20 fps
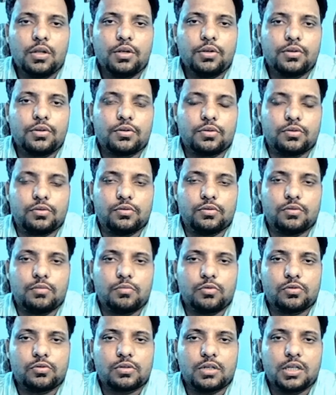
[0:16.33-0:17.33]
So
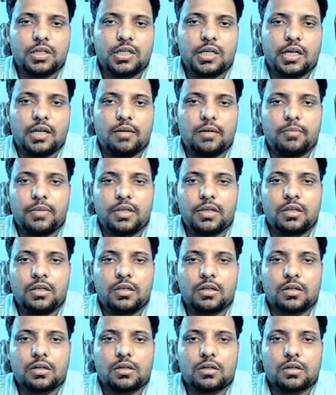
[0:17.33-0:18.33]
mostly I'll be
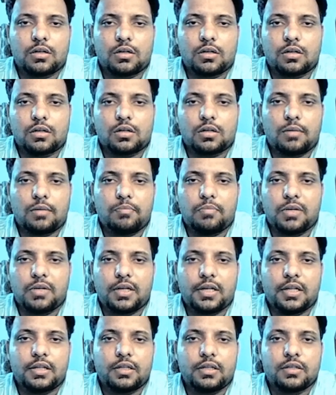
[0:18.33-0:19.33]

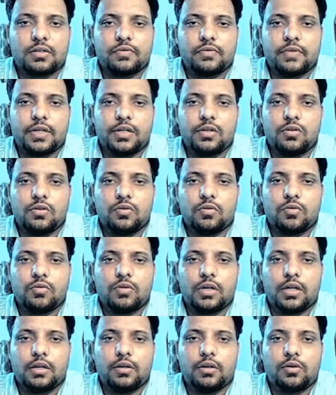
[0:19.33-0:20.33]
completing this video
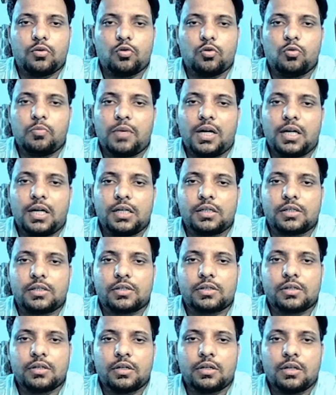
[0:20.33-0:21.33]
in two
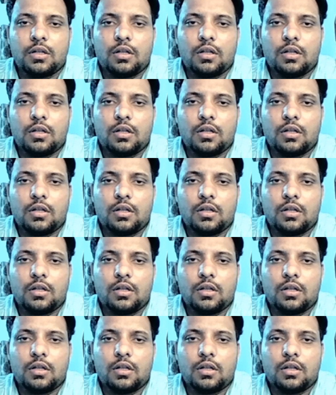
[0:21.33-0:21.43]
parts